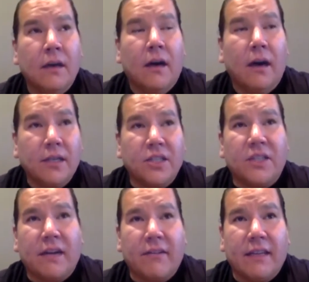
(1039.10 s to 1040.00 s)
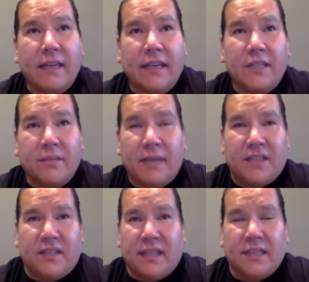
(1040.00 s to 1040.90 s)
Oh, just everything. It's the
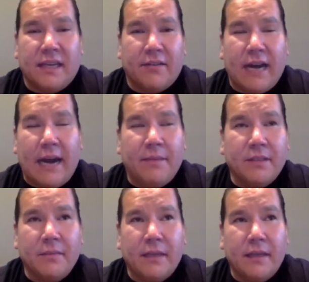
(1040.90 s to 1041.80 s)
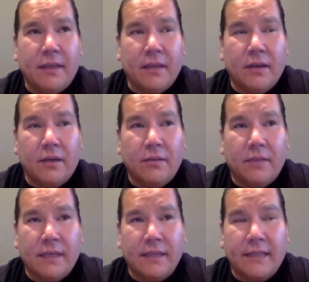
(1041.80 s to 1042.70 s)
best thing that's ever happened to me, you know,
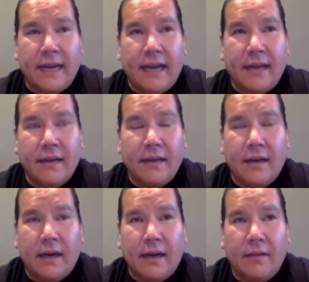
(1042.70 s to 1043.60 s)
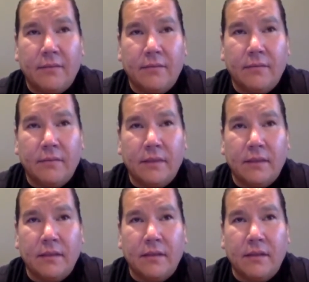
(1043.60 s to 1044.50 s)
being a dad.
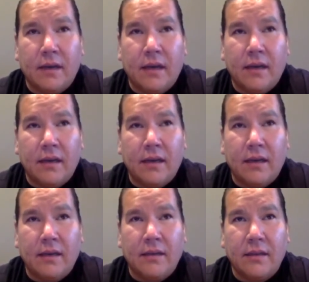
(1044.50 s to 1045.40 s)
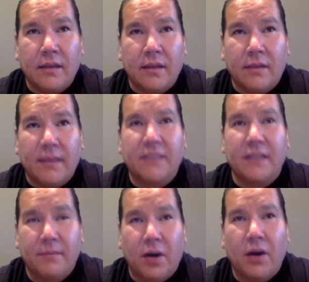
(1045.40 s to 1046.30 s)
The best
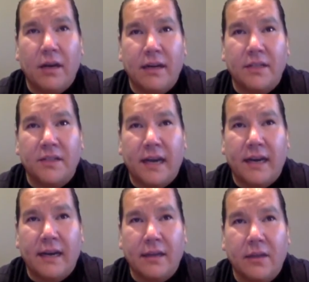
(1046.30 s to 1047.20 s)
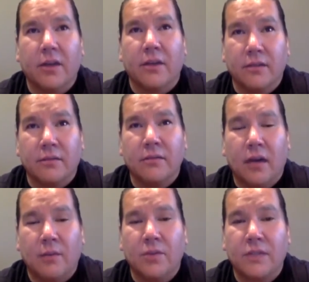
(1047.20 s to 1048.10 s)
thing about it is that I learn
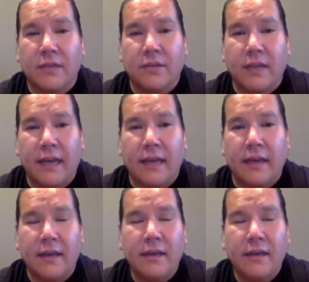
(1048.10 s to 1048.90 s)
almost every day.